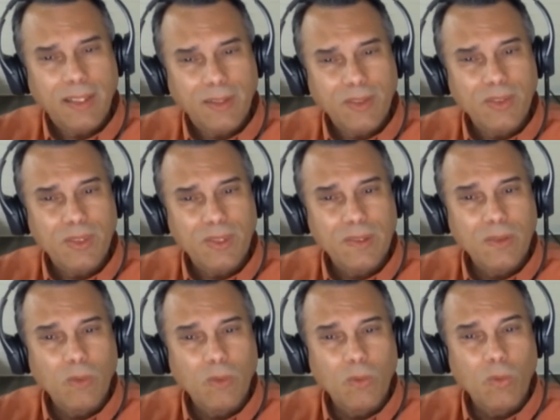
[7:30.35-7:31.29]
is that
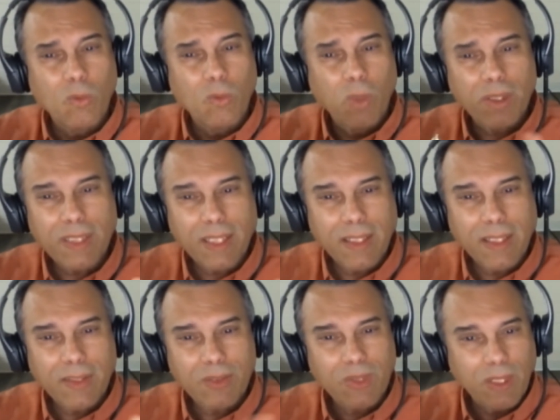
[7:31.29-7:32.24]
energy?
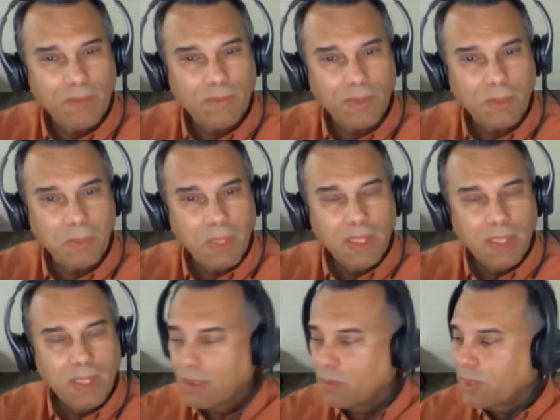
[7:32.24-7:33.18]
Where does that energy come
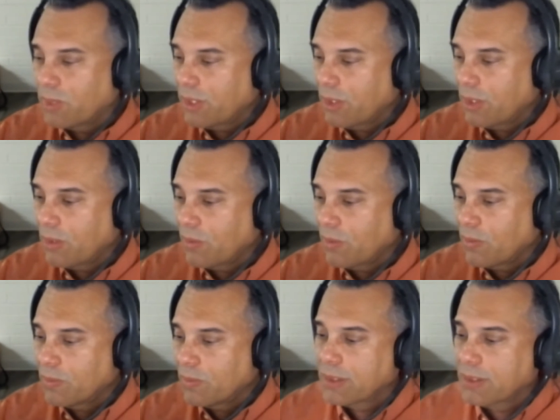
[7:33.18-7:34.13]
from? We
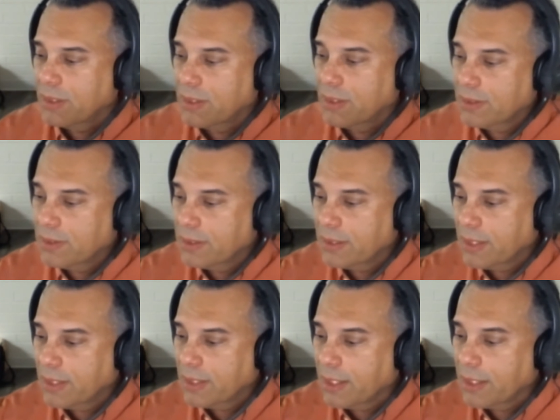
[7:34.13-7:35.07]
know,
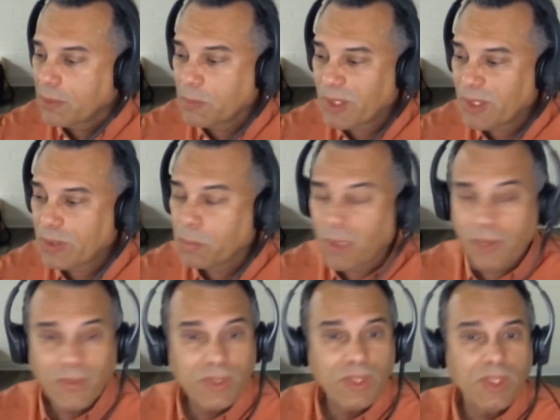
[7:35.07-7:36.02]
and I'm about to
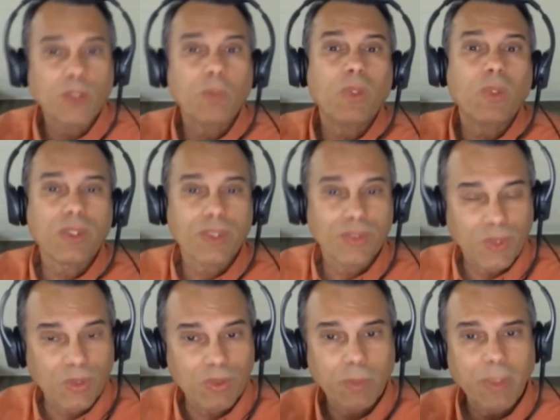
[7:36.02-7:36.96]
publish another book to
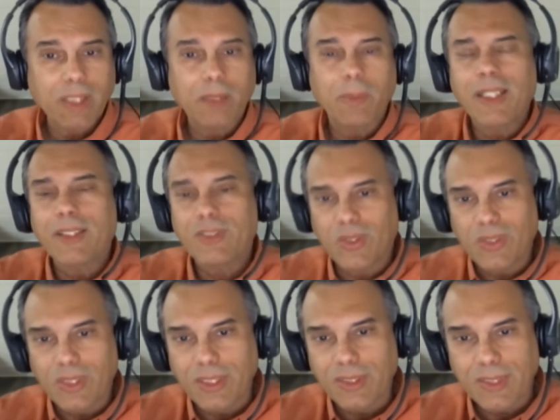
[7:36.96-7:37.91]
show some mathematics on
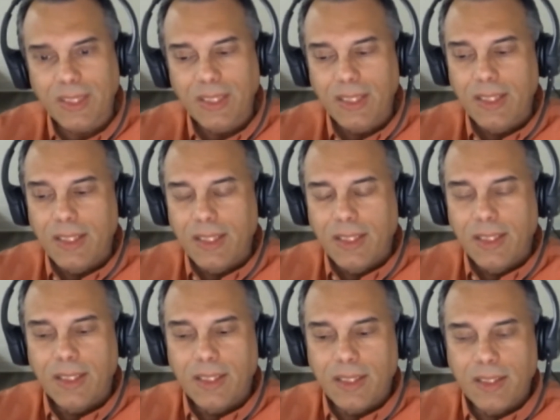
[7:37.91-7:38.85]
this.
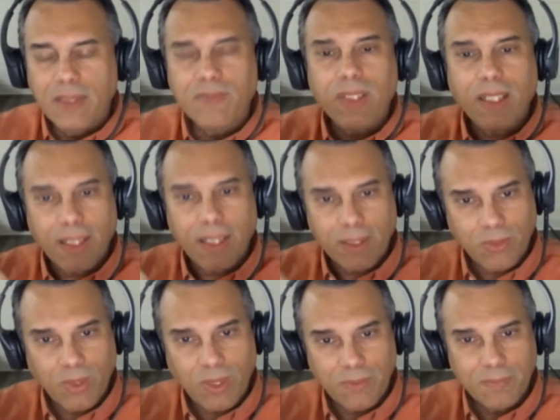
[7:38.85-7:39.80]
If an
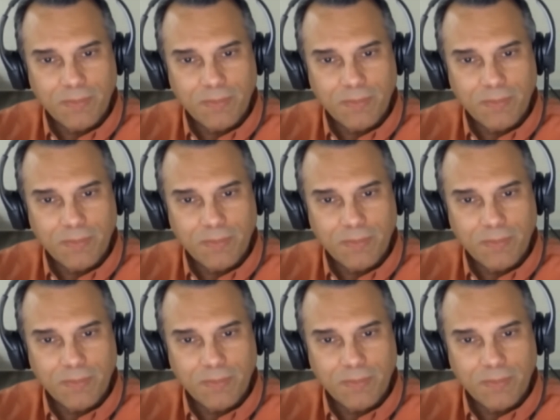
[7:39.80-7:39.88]
electron,